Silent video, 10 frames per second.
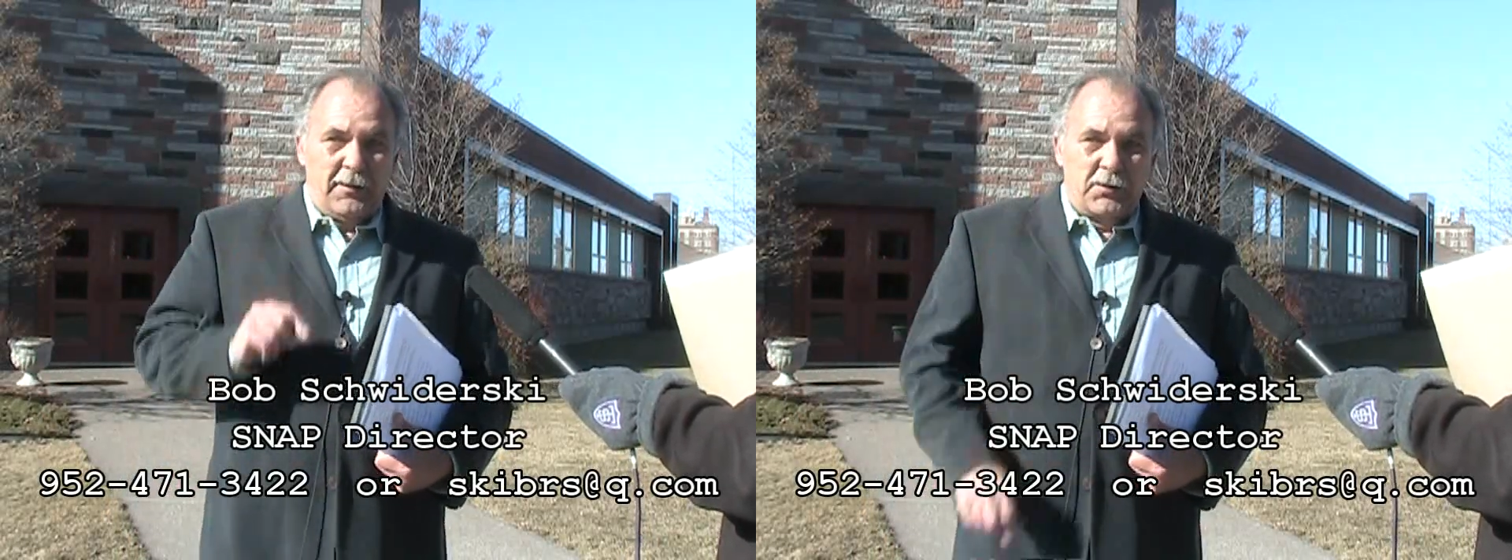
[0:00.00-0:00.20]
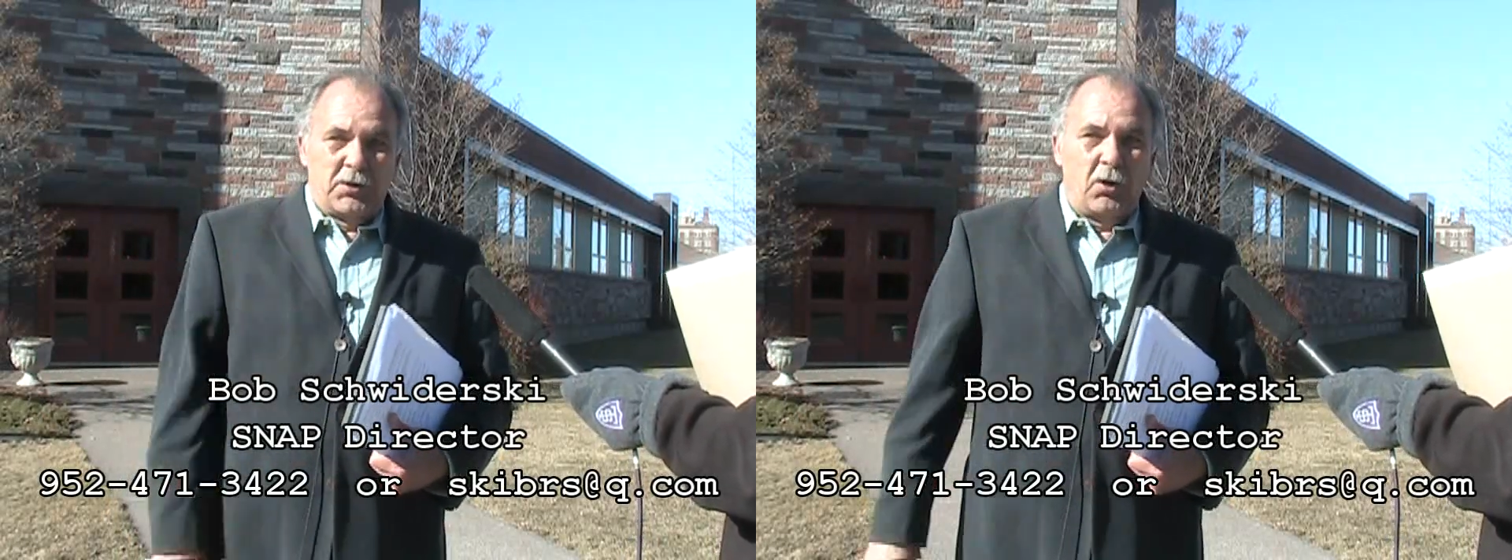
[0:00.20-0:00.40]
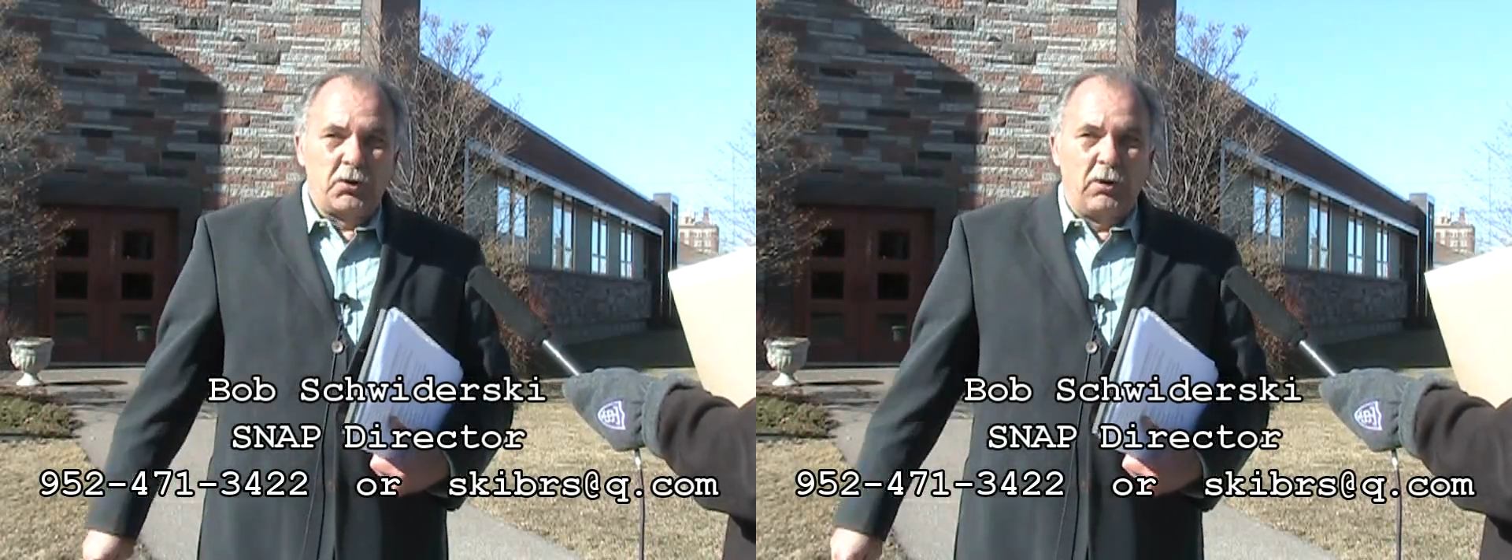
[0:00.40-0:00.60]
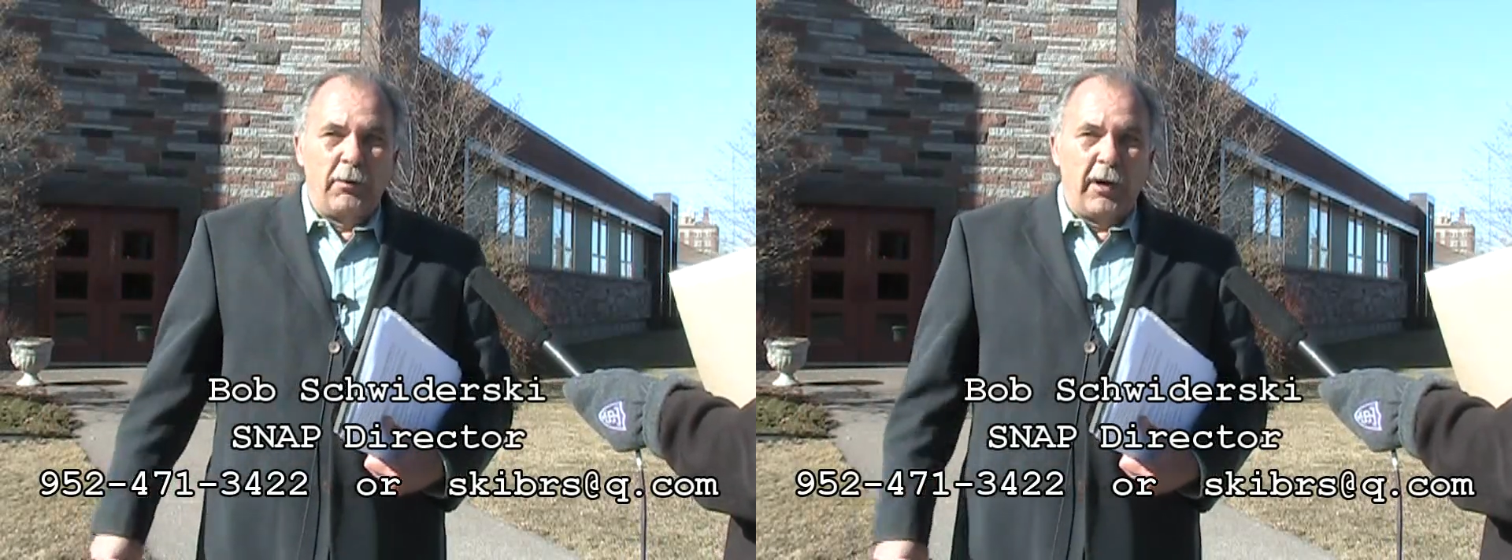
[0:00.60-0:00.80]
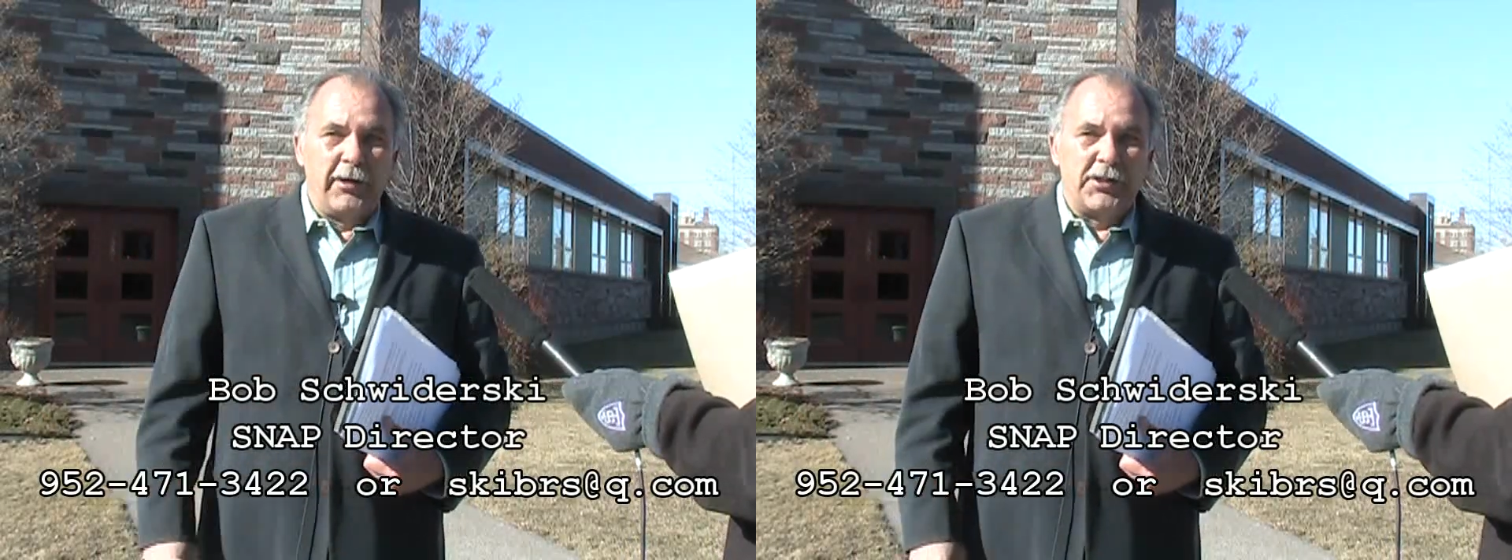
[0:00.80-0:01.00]
social
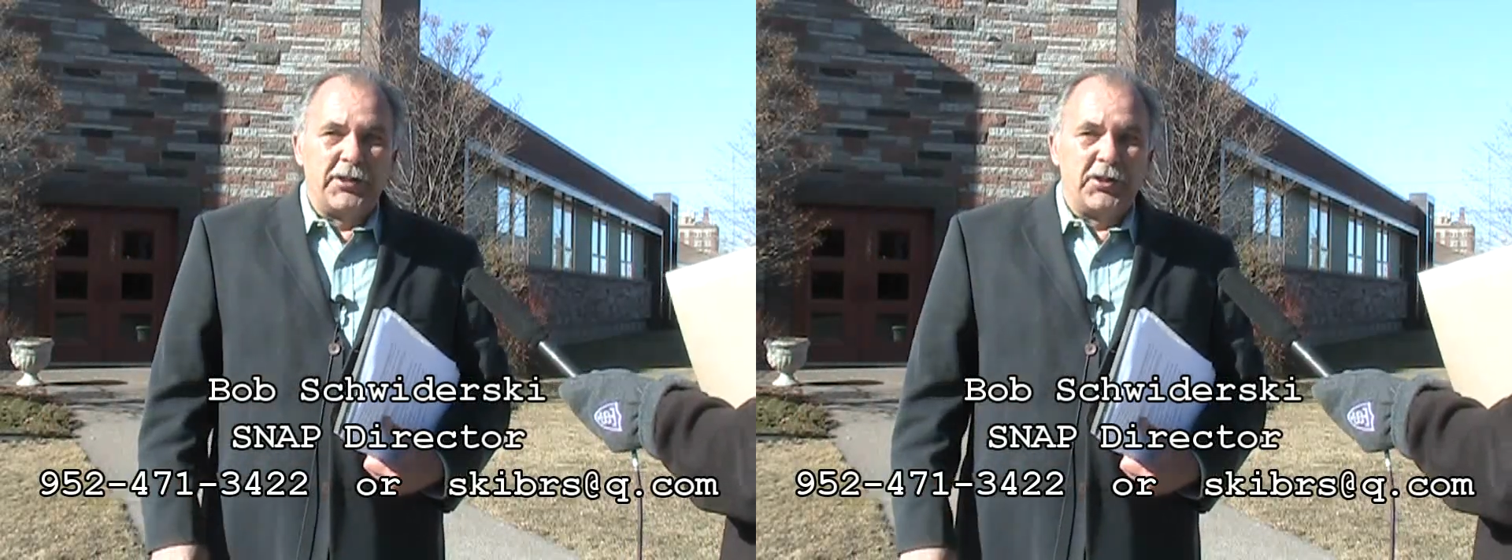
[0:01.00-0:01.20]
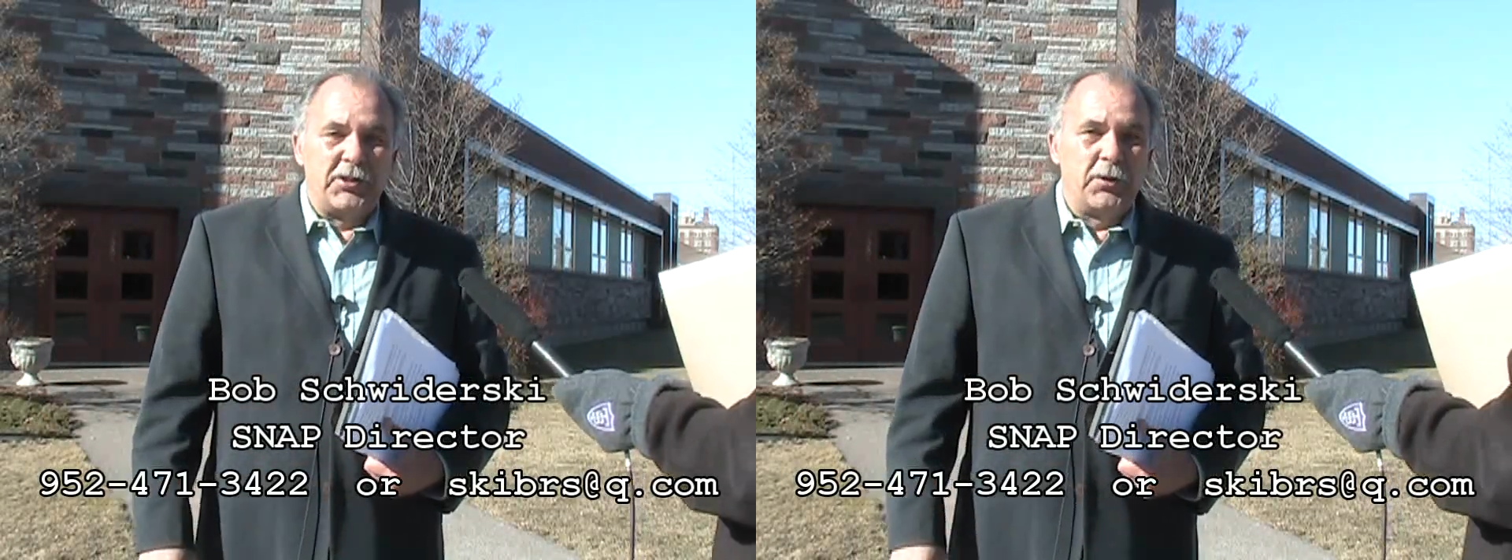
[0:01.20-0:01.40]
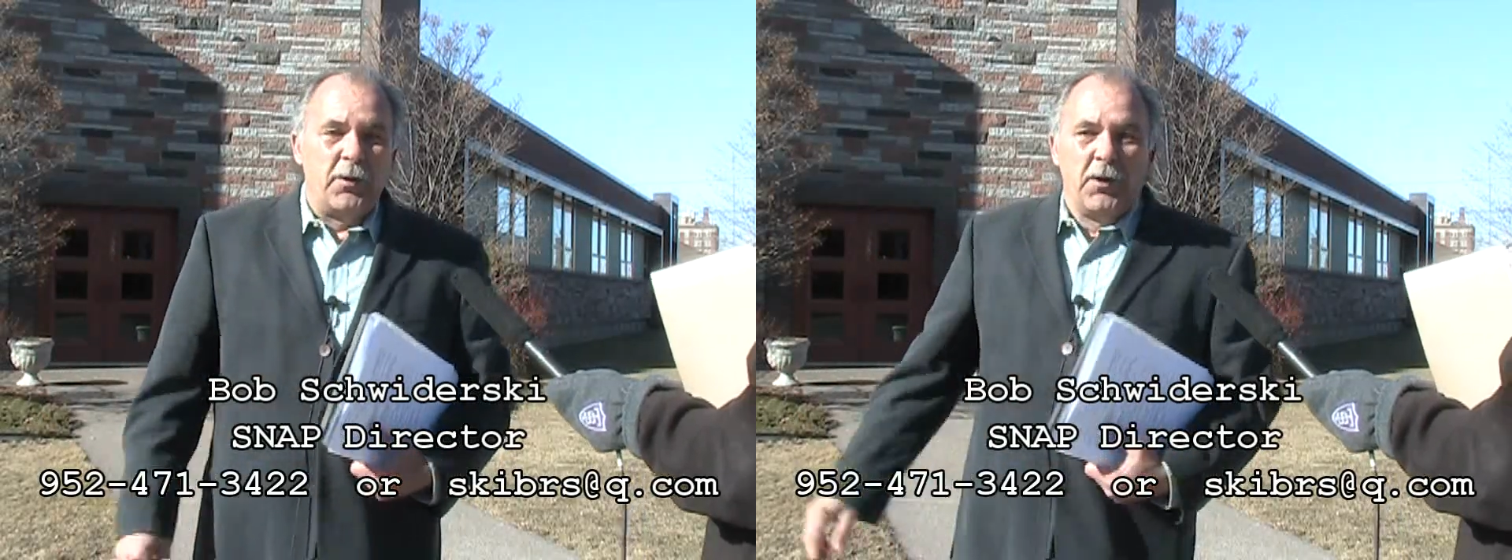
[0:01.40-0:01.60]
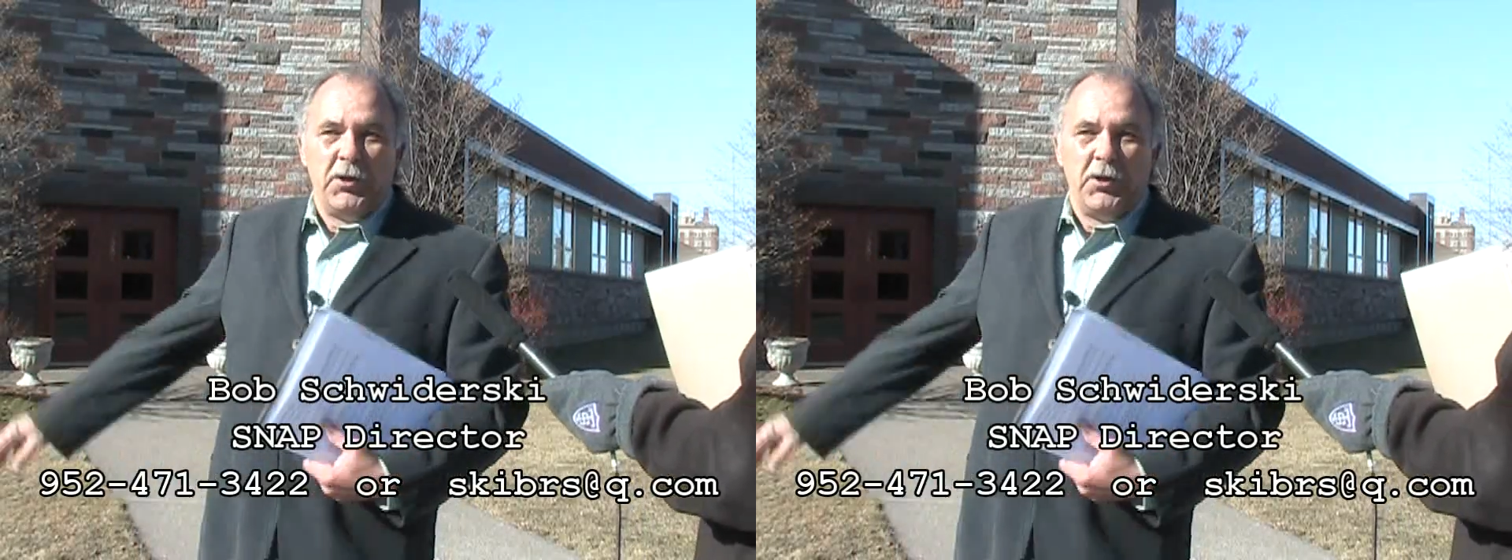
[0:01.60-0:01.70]
awareness issue,